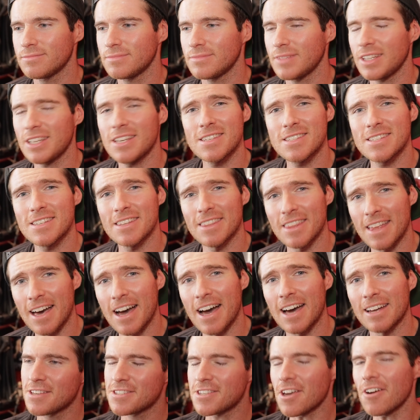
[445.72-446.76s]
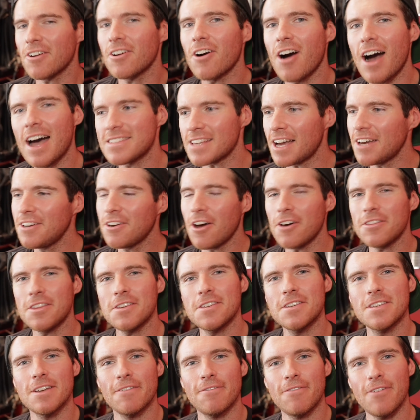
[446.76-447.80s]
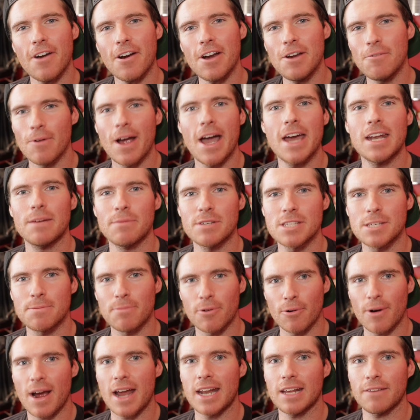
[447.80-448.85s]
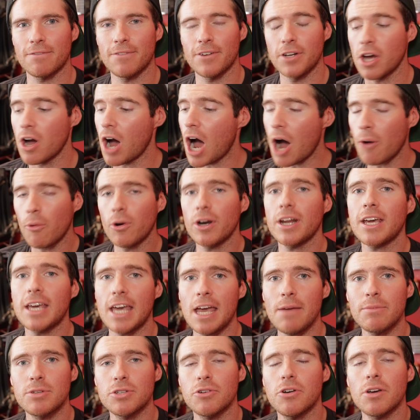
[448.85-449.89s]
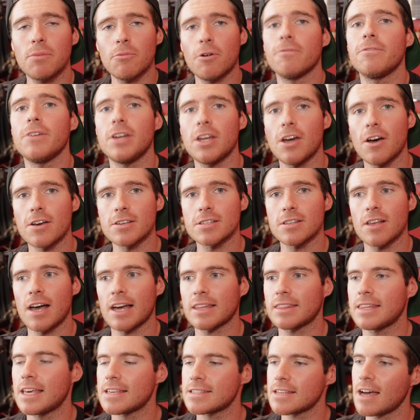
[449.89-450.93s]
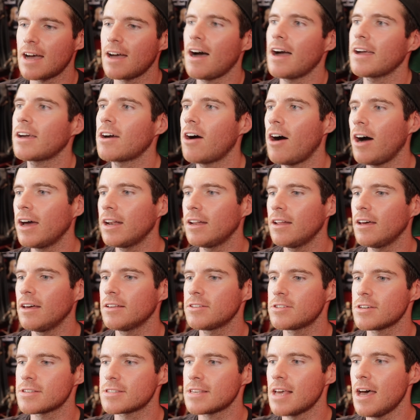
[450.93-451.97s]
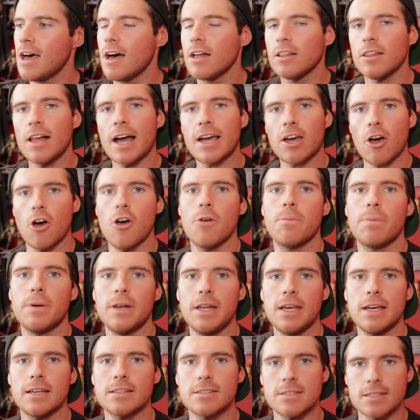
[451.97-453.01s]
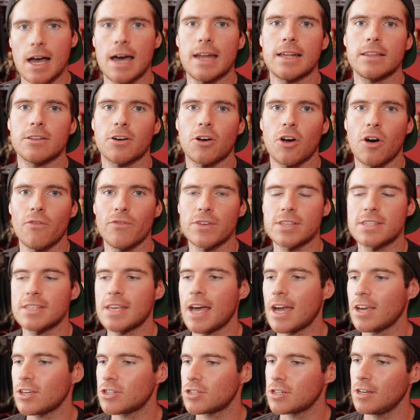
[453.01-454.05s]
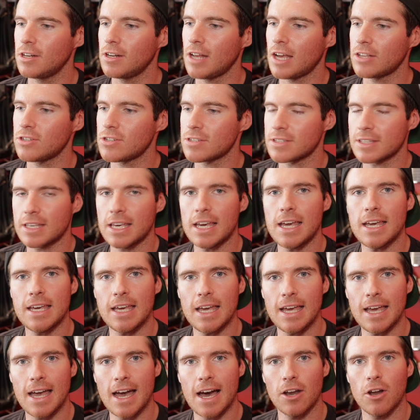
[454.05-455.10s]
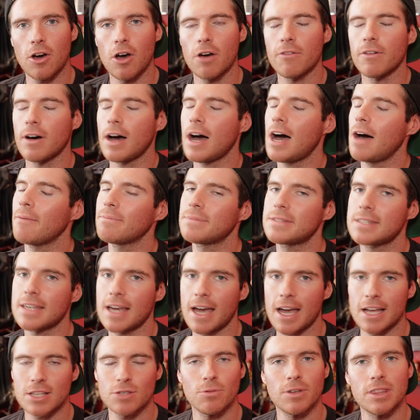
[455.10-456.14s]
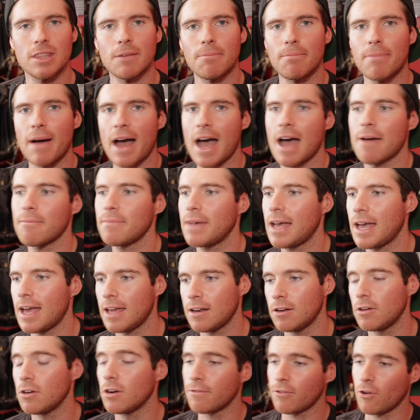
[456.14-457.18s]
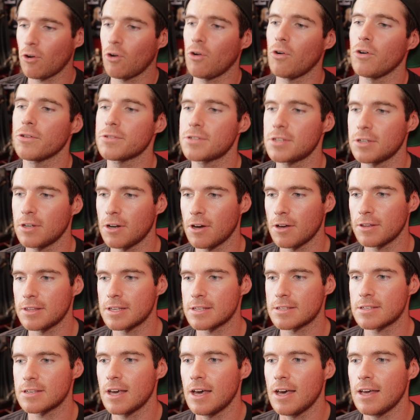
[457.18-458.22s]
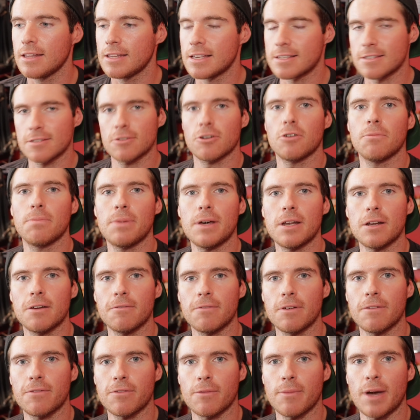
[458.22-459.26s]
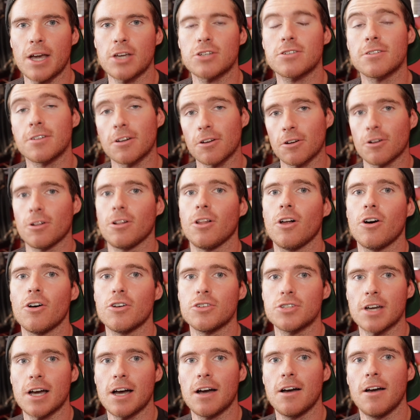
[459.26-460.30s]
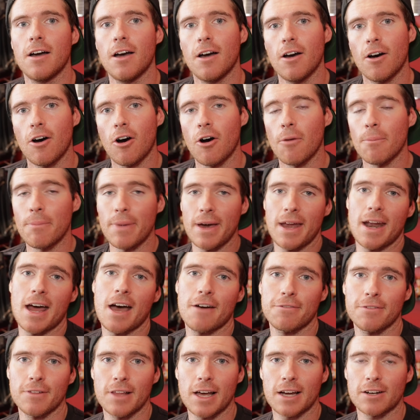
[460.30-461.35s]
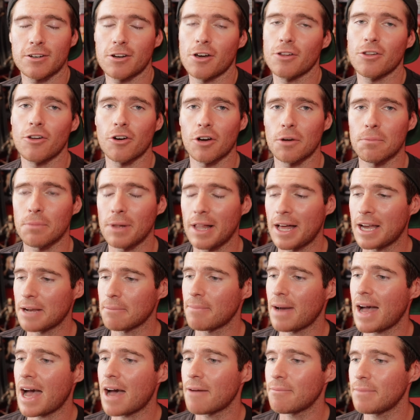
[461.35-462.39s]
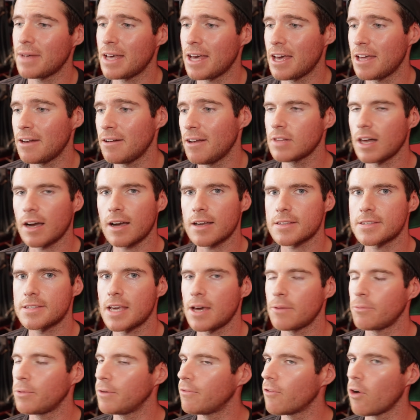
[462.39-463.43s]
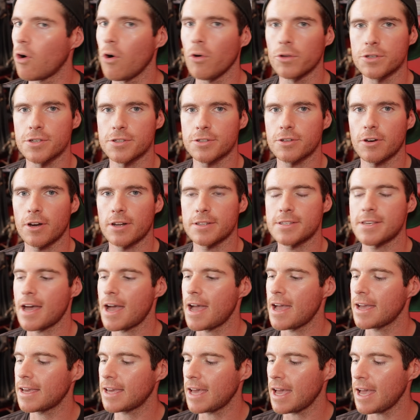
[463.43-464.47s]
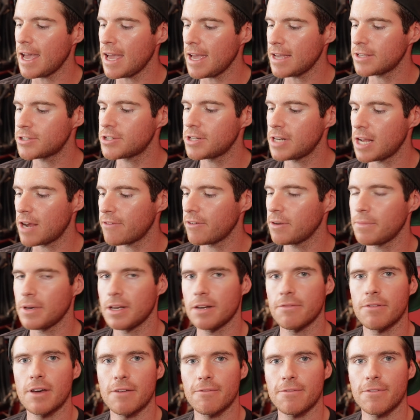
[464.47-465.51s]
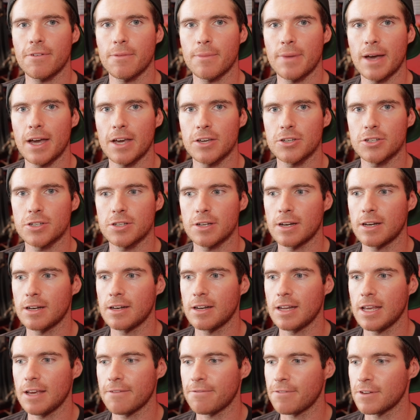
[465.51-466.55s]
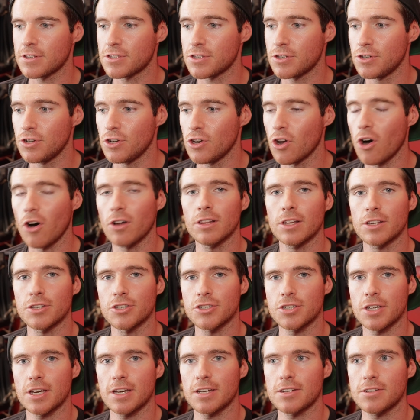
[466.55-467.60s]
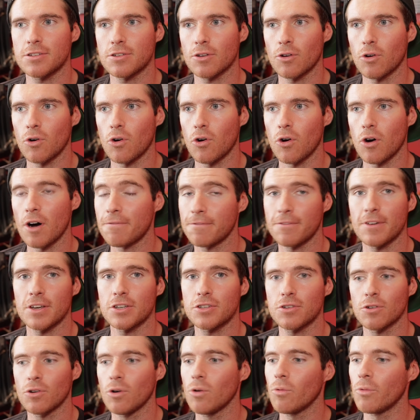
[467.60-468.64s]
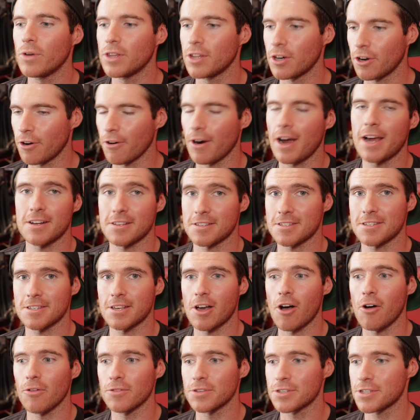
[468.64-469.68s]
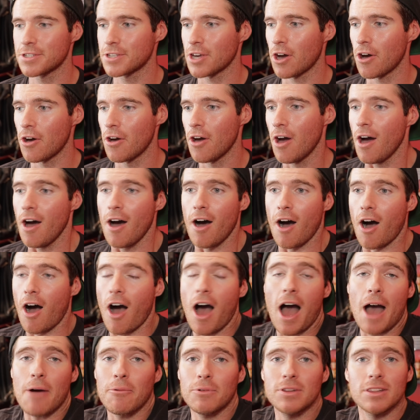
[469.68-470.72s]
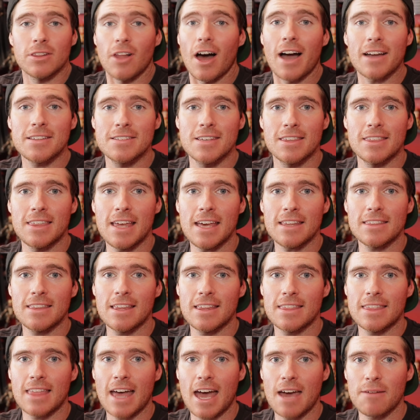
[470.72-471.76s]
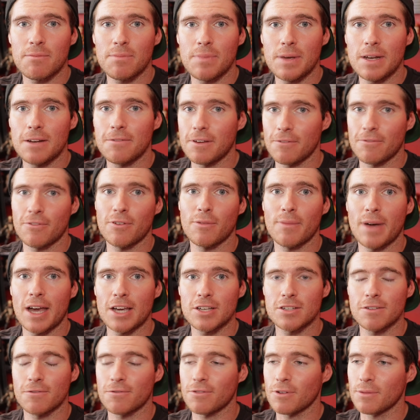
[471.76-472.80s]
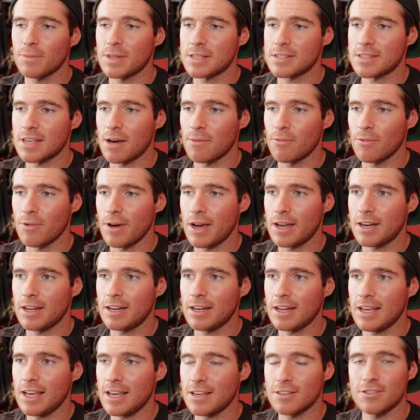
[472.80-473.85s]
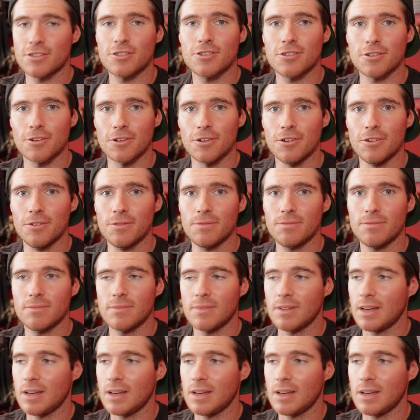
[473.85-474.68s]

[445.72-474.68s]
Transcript: here's to that. So guys, I know this is a very random and sporadic video. I want to keep doing more videos like this. I kind of just like opening and starting the conversation and just geeking out over updates with the Batman, and of course, you know, this little bit of information and closure on Ben Affleck no longer playing Batman. Like I said, we've all just got to take each and every bit of information, if it's not legit or official, with a grain of salt. So I would like to think that that bit of information from the subreddit is true.